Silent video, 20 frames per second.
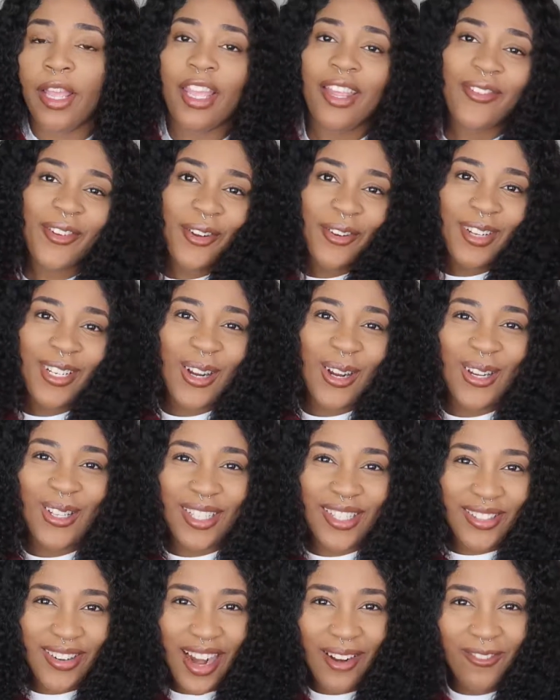If you're a
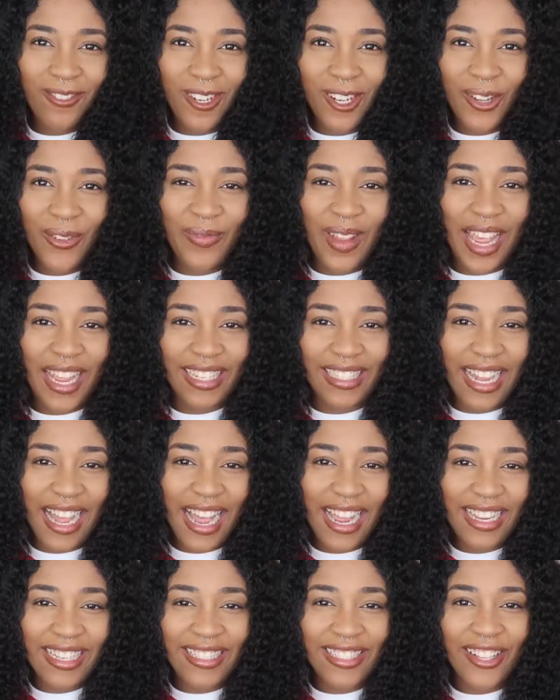returning subscriber, welcome back
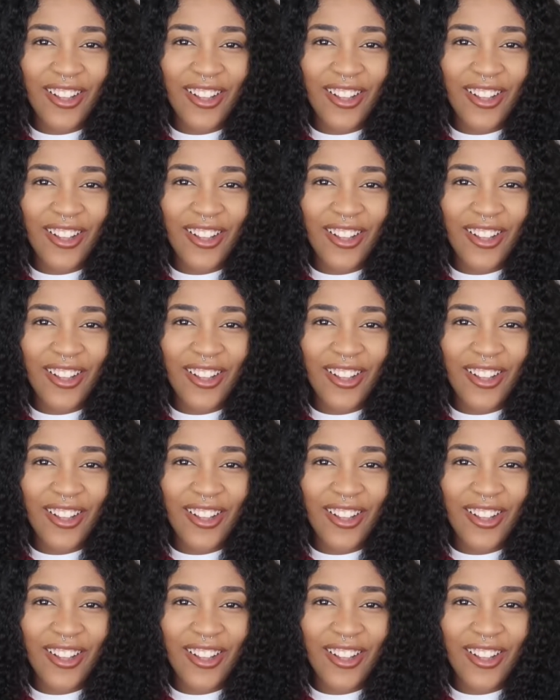guys.